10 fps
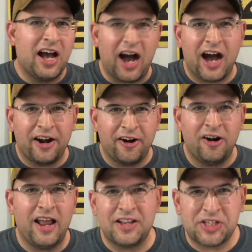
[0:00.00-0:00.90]
honor,
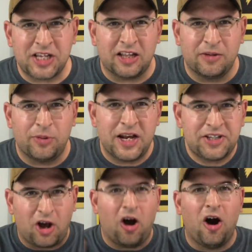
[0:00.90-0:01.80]
and celebrate
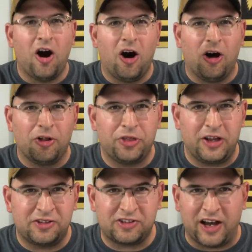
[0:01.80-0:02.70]
all
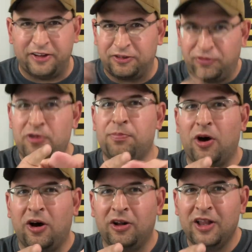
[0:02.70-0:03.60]
things college
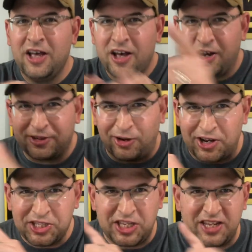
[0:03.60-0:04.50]
football
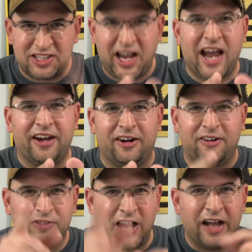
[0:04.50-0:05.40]
across the entire
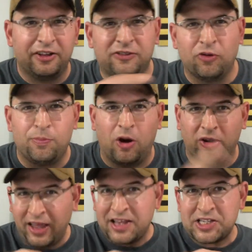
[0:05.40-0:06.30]
college football
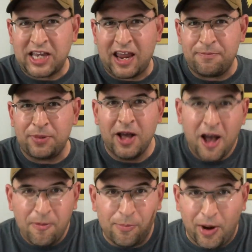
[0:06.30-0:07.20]
landscape,
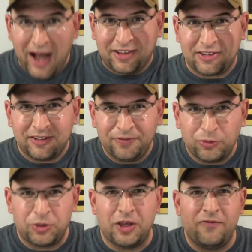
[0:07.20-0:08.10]
but
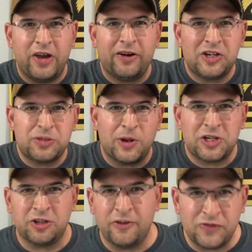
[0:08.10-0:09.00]
with a very
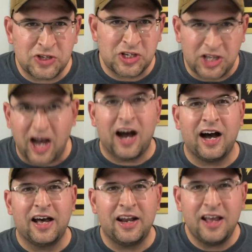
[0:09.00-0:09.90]
special emphasis
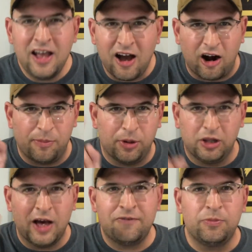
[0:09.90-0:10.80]
on our
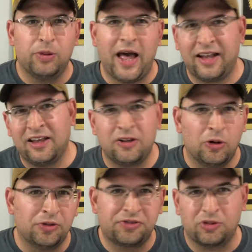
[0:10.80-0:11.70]
beloved black and
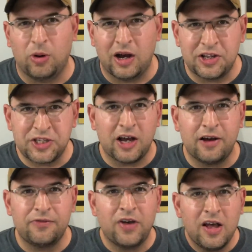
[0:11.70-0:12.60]
gold squads
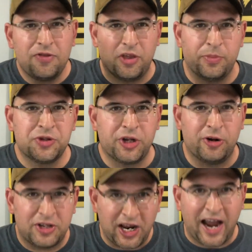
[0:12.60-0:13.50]
of the
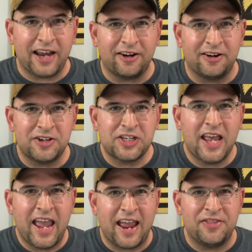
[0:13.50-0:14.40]
Missouri Tigers
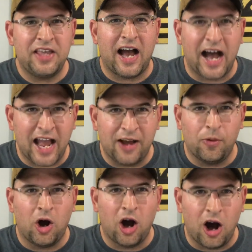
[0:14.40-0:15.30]
and the
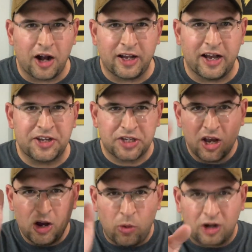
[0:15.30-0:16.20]
Iowa Hawkeyes.
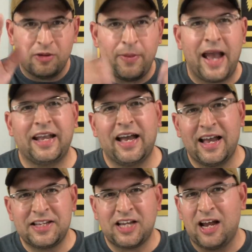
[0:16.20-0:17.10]
Welcome back,
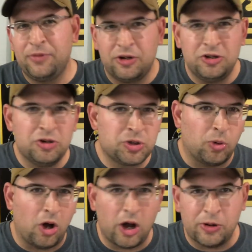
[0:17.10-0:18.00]
guys. I'm your
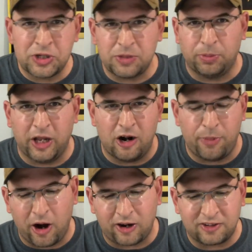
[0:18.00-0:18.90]
usual host, Blair
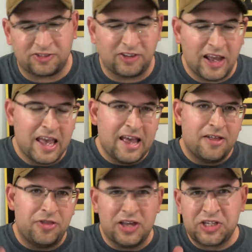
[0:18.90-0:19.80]
Parks.
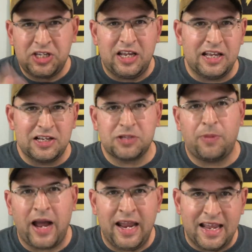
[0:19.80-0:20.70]
This is
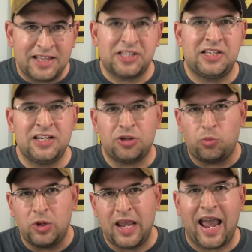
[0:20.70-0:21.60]
my instant
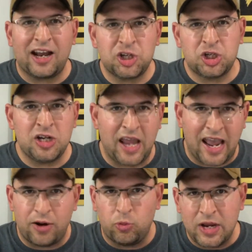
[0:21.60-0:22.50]
reaction
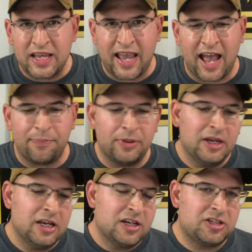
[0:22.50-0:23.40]
and recap
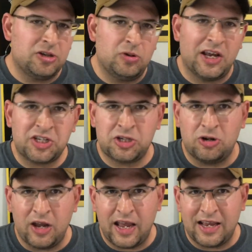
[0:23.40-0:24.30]
to
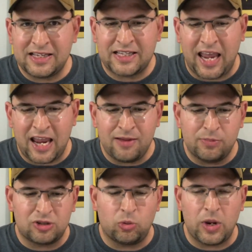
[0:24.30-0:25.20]
yesterday's game
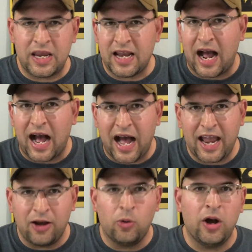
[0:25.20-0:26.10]
between
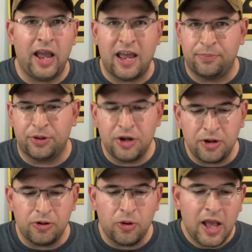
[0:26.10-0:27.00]
Iowa and
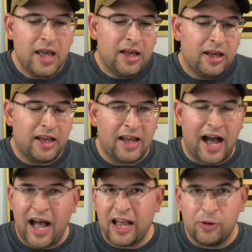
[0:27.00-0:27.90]
Purdue.
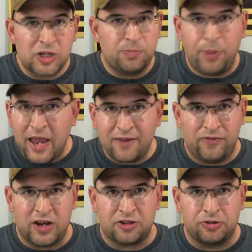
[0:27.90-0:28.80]
Iowa's big
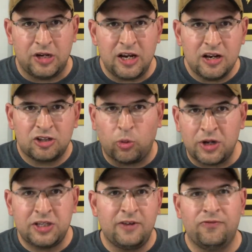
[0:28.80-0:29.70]
victory,
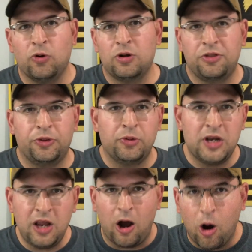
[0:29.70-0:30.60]

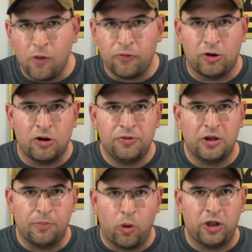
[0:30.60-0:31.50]
24-3 over
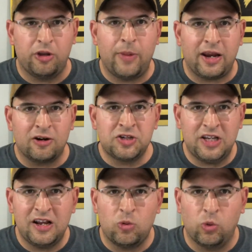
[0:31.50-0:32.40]
the Boilermakers
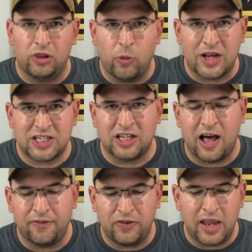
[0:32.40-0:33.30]
in West
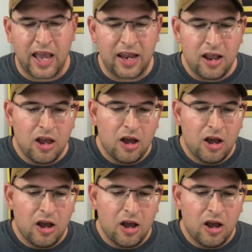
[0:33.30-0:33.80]
Lafayette.